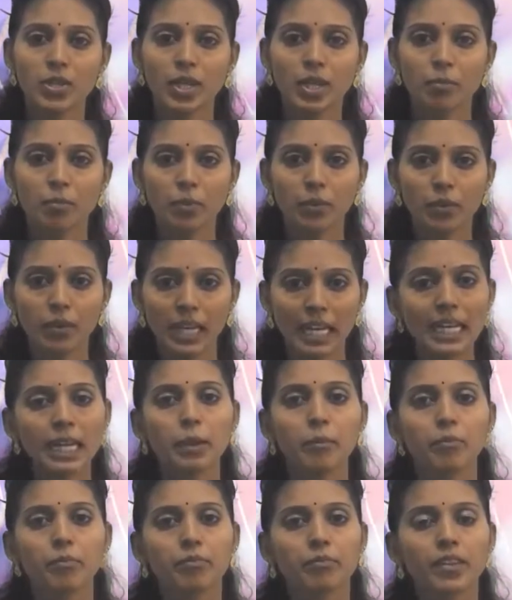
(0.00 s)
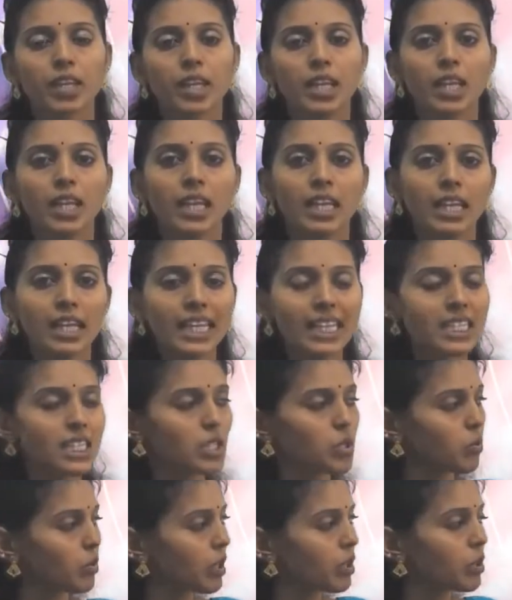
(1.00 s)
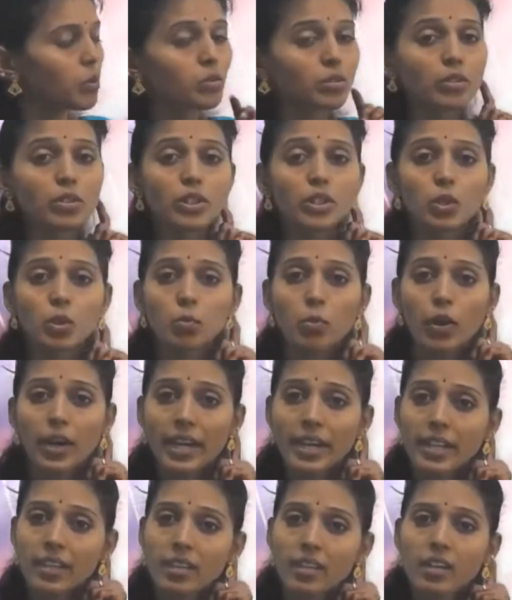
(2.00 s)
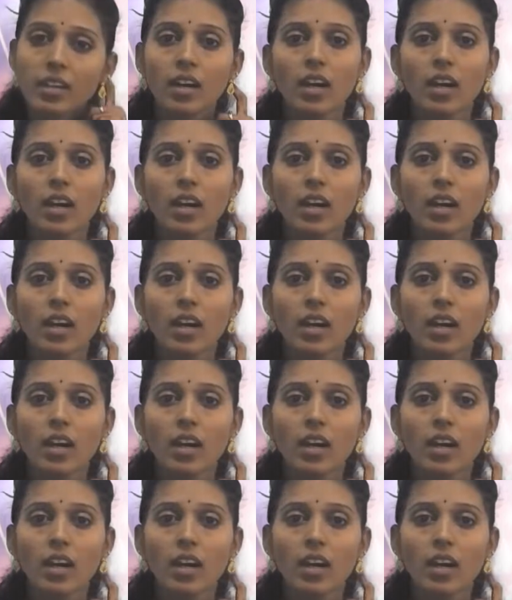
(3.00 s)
shape only. Next we'll go to cuboid.